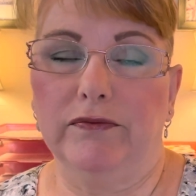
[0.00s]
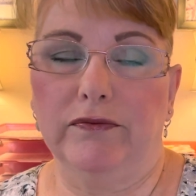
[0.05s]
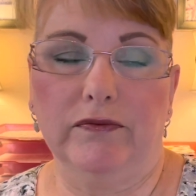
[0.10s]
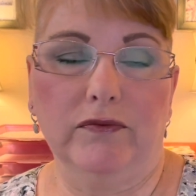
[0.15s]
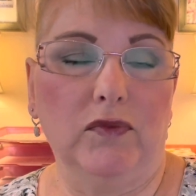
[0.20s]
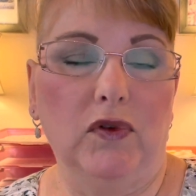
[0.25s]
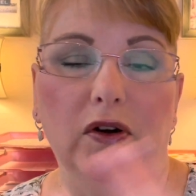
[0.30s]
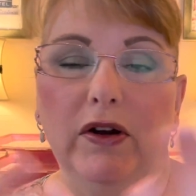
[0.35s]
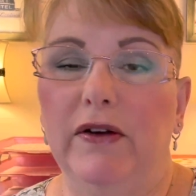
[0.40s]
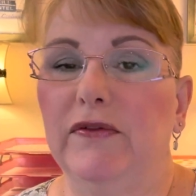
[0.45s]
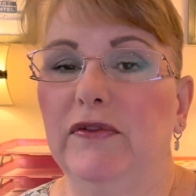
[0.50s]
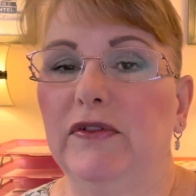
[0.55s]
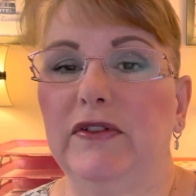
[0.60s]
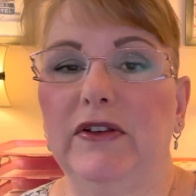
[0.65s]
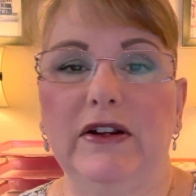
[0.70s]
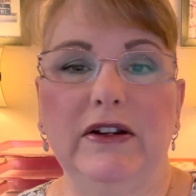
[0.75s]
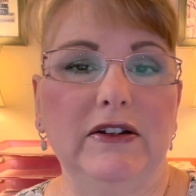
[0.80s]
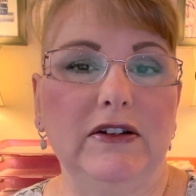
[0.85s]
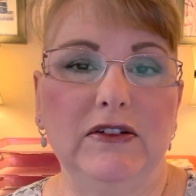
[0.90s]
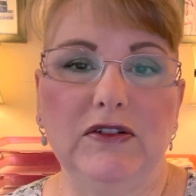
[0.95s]
whatever
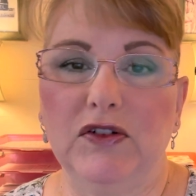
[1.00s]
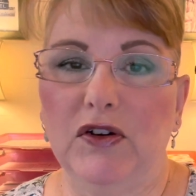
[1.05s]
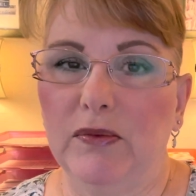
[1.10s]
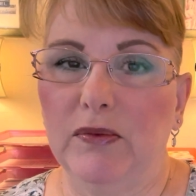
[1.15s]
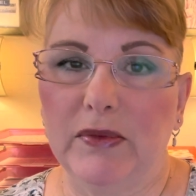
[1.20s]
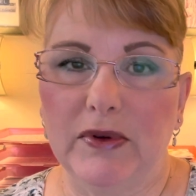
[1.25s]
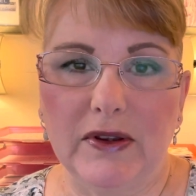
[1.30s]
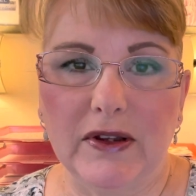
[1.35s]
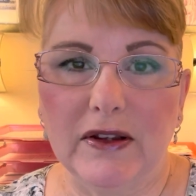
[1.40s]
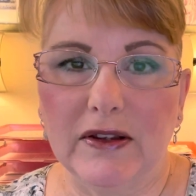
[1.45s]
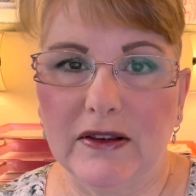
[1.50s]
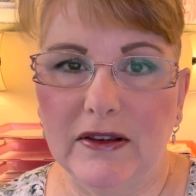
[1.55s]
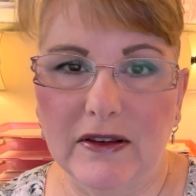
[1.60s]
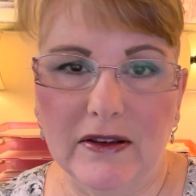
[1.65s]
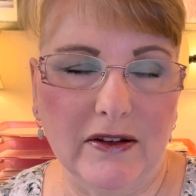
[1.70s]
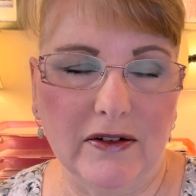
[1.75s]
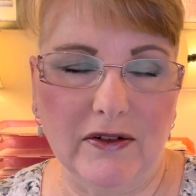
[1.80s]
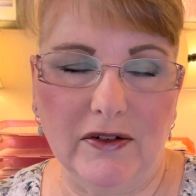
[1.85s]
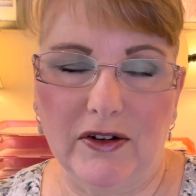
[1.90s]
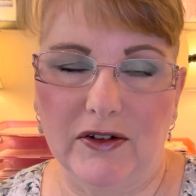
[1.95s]
they determine that
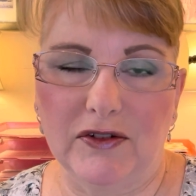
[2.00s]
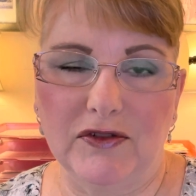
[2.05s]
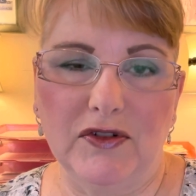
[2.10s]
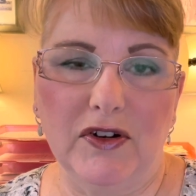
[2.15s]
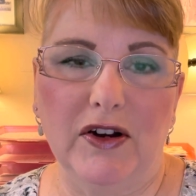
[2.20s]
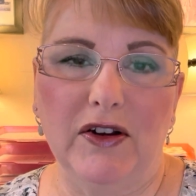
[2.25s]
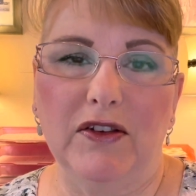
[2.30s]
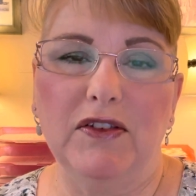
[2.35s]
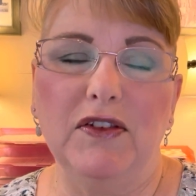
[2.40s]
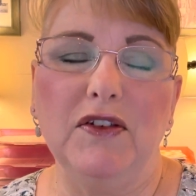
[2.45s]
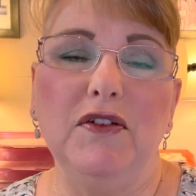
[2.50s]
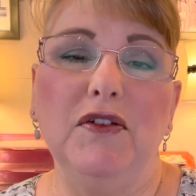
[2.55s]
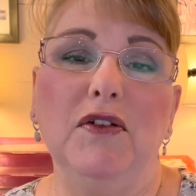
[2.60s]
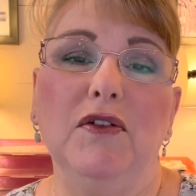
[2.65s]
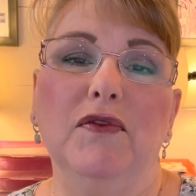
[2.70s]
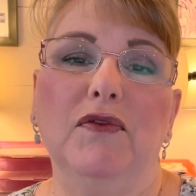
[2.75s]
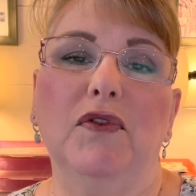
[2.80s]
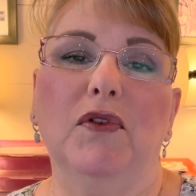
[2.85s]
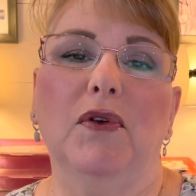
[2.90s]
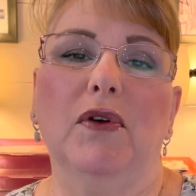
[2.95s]
they're going to try to sue
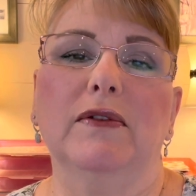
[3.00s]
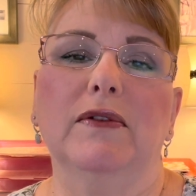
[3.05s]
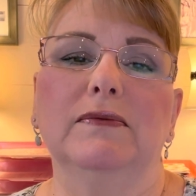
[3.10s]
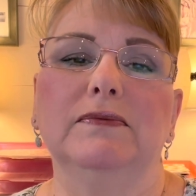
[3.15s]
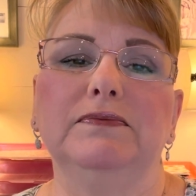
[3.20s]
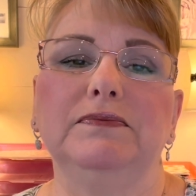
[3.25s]
you for.